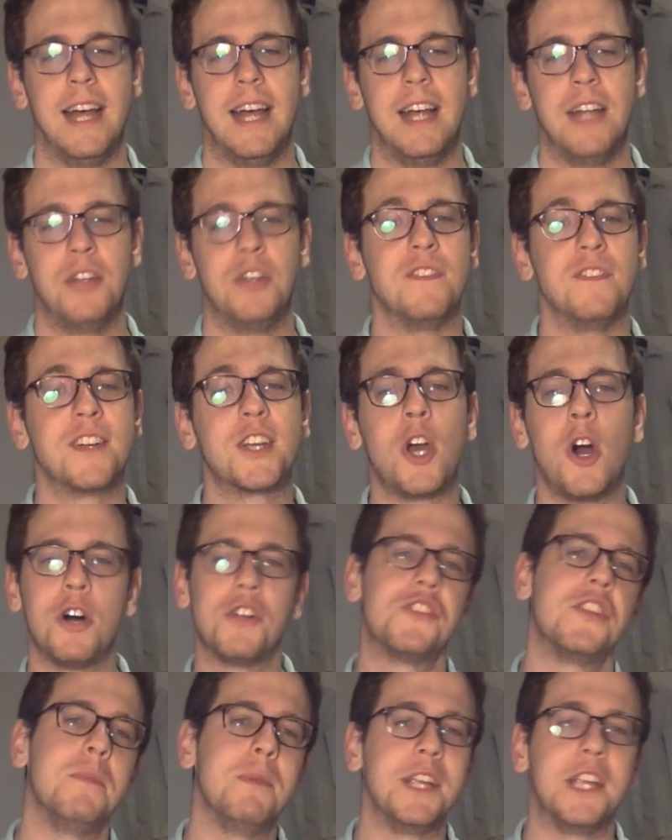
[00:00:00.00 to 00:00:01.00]
sort of a
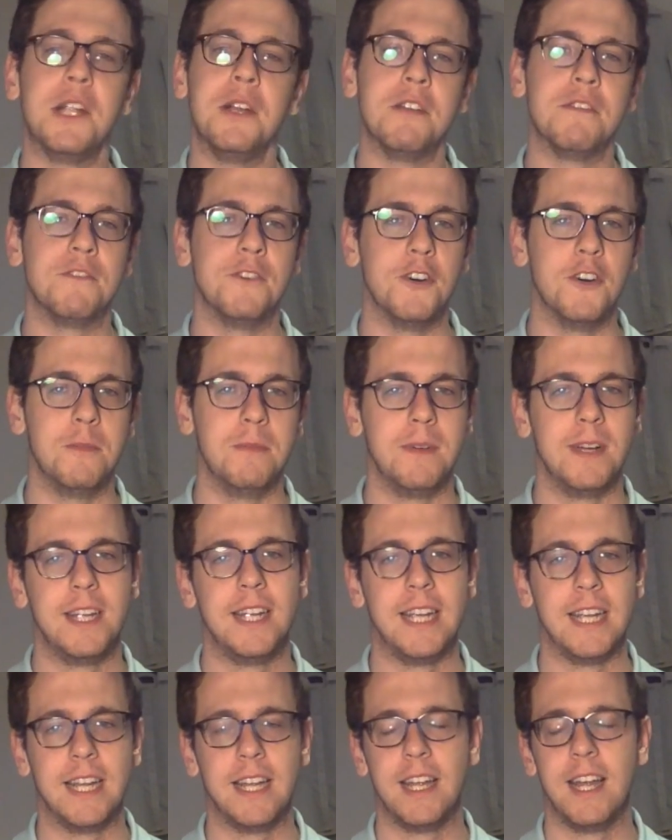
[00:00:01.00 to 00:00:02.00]
costume, a uniform,
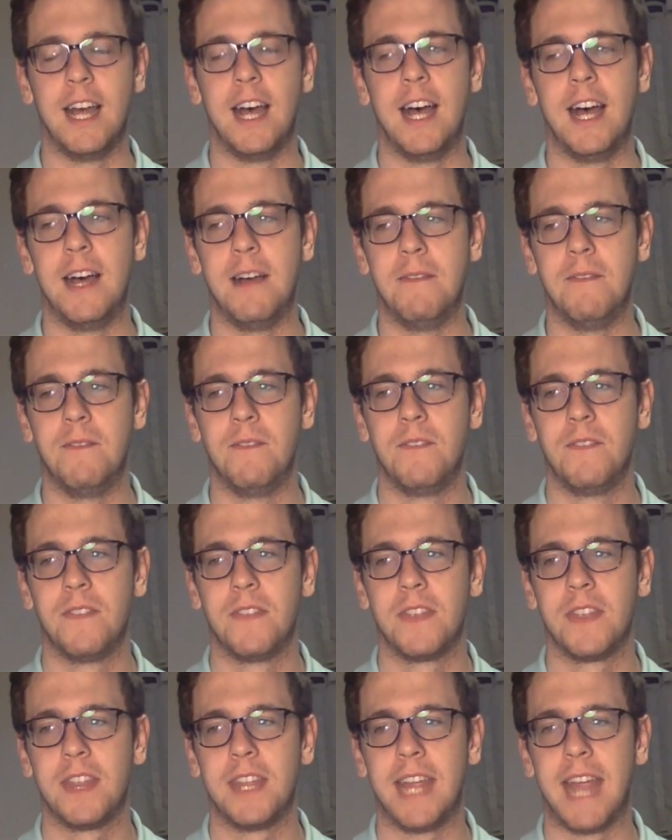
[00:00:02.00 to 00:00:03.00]

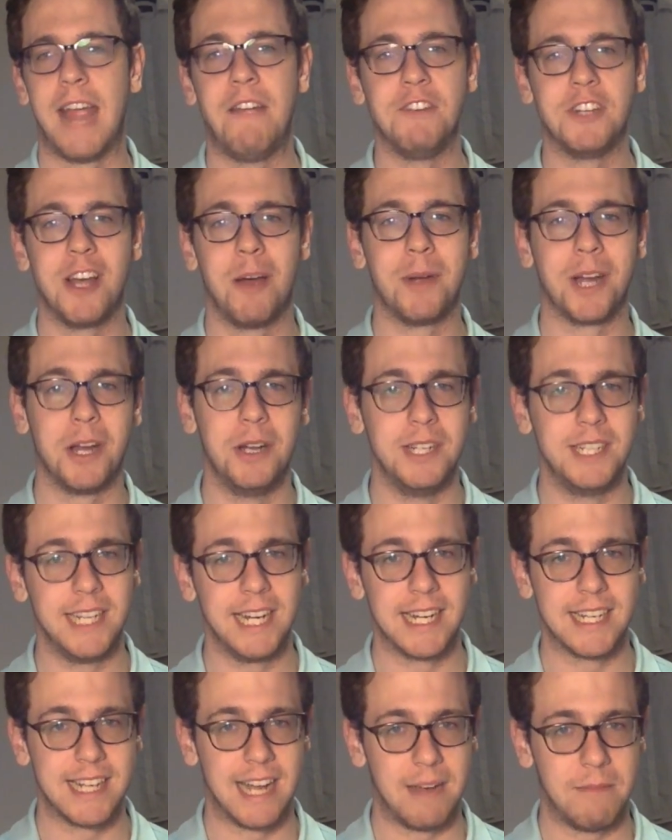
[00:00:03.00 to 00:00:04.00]
every time we go into
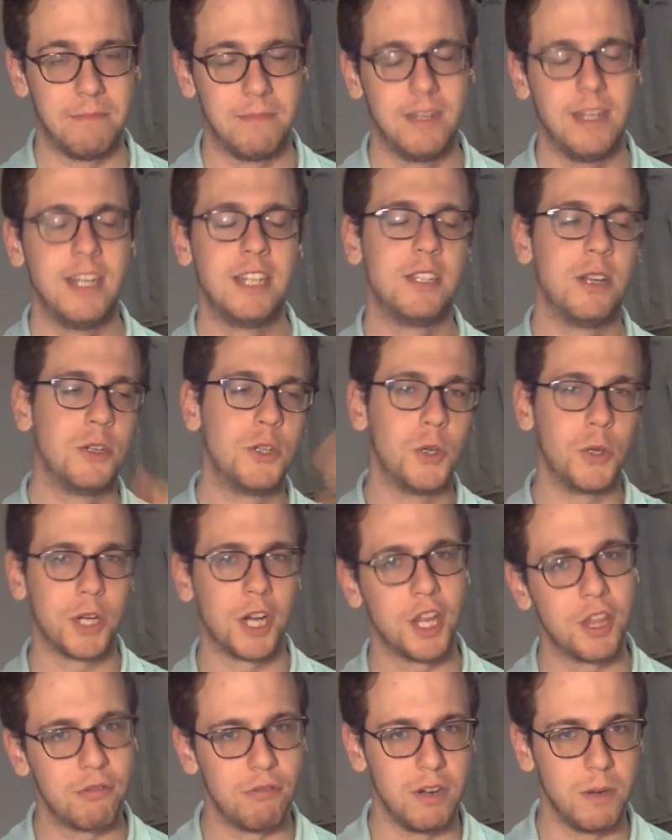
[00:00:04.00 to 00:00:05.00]
exam. So I'll talk you
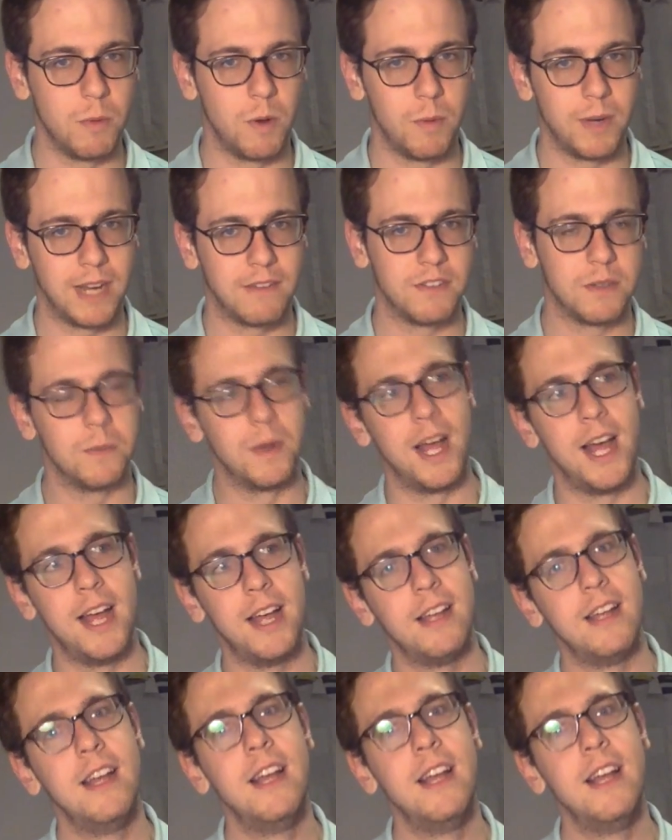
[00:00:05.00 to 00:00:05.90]
through what we have to wear.